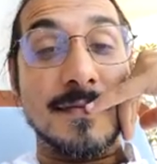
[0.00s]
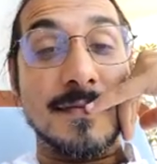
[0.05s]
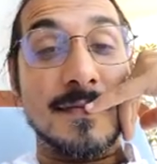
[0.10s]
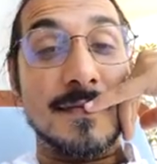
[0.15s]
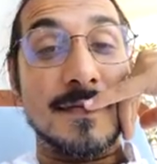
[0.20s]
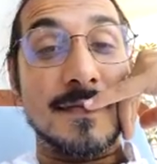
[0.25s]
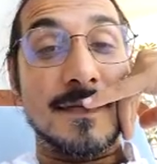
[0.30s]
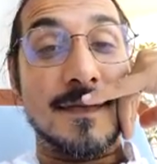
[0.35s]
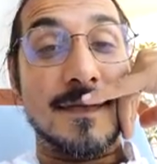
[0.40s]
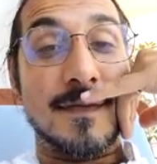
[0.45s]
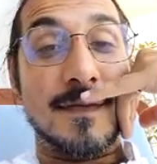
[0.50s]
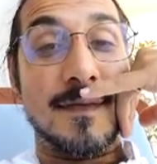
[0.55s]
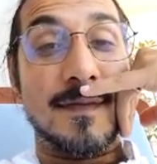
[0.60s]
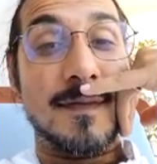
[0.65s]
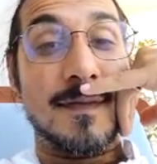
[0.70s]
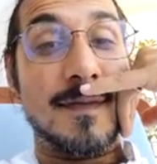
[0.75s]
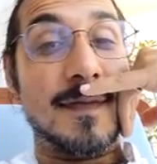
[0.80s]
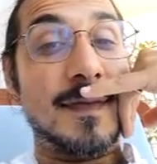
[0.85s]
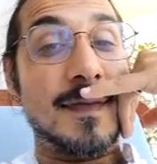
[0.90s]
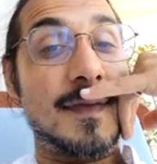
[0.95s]

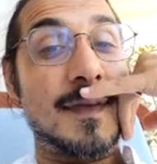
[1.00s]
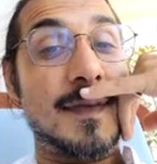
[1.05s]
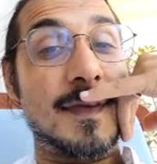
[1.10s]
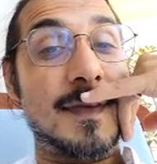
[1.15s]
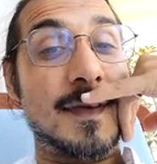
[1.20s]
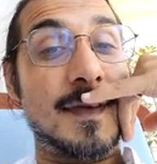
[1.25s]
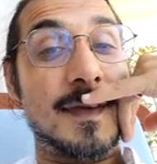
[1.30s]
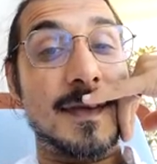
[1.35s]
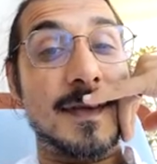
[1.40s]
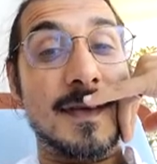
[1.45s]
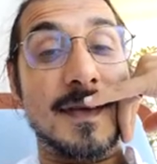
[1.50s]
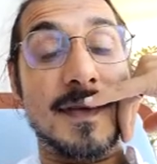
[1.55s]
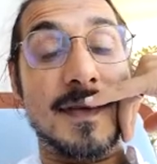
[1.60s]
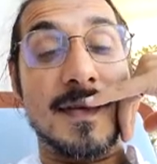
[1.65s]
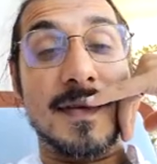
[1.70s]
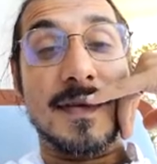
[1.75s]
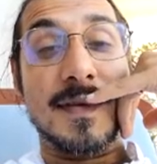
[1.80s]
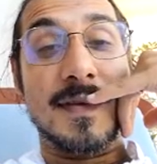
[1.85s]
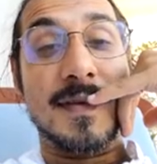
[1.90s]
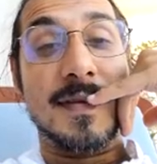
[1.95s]

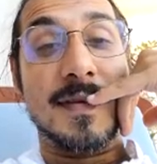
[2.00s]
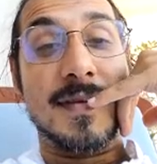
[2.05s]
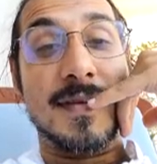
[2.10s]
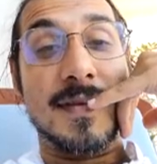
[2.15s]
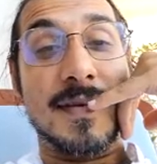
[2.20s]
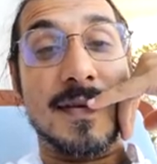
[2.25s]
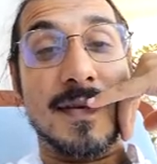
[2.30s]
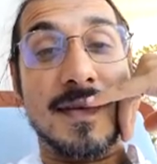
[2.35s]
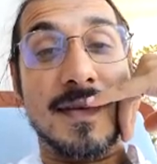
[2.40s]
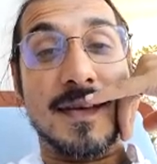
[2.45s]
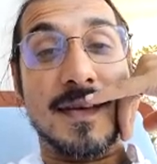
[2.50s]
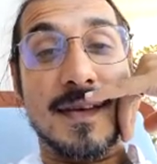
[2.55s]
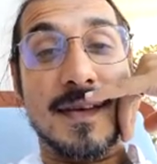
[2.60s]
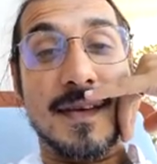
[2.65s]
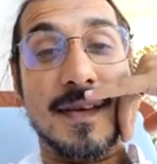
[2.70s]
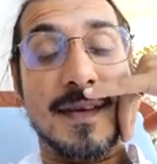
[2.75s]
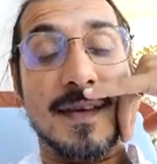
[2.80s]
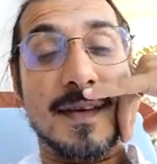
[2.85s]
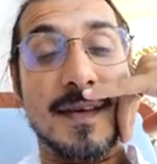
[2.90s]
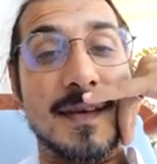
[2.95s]

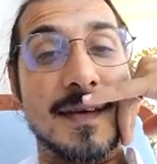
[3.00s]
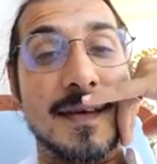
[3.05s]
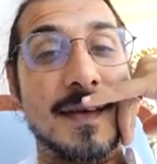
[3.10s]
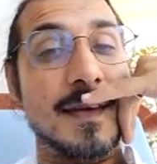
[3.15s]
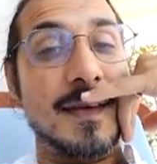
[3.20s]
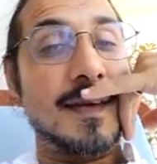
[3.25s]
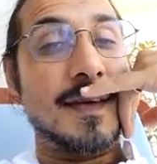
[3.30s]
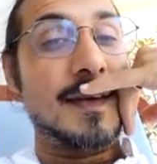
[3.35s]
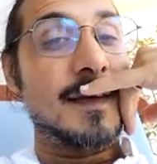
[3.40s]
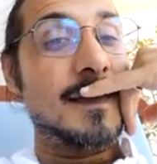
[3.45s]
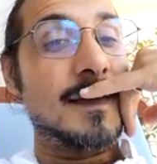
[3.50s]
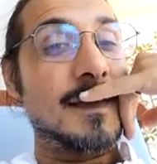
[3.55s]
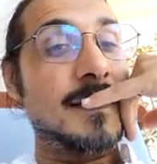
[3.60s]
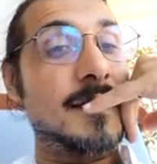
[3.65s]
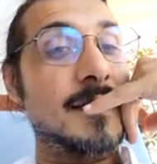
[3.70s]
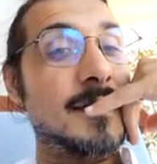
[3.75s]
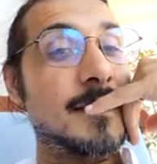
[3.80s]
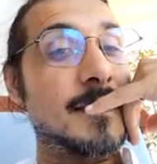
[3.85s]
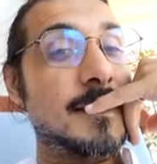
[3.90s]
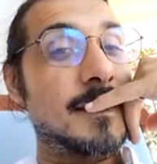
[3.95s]

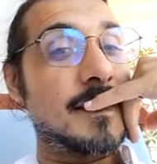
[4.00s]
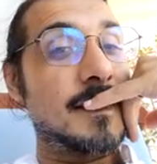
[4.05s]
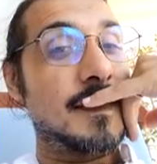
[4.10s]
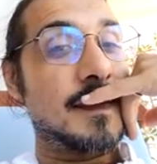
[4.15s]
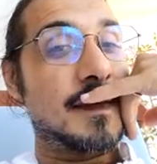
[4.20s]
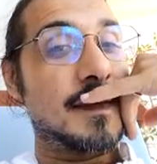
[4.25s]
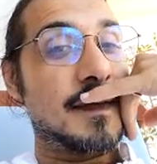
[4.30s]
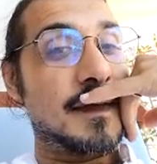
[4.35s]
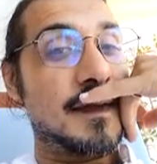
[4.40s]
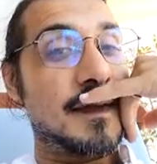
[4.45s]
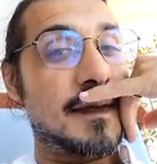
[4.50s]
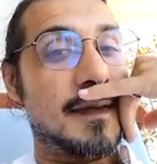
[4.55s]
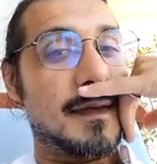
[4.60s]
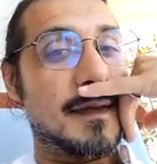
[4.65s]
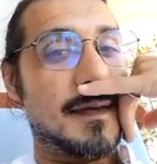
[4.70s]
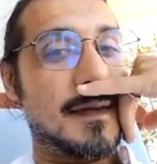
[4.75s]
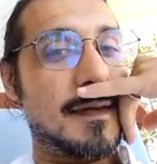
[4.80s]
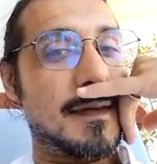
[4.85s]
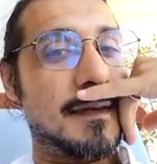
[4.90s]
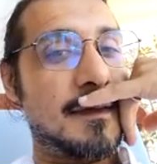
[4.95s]

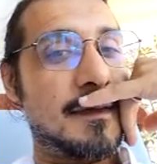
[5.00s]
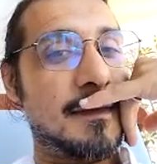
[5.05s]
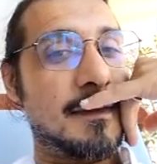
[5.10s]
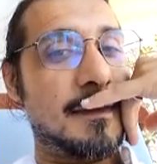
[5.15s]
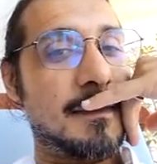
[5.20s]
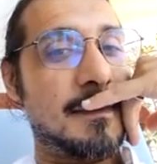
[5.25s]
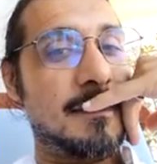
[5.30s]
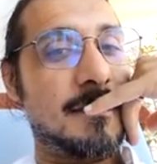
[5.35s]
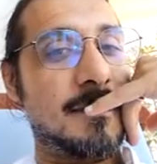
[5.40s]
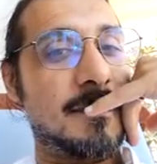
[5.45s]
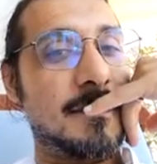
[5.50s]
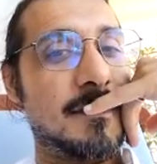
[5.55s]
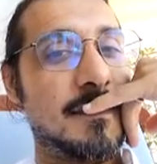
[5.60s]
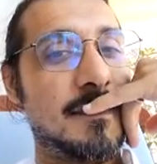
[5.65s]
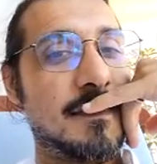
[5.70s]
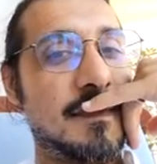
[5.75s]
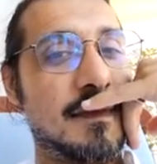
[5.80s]
No words are spoken by the person on screen.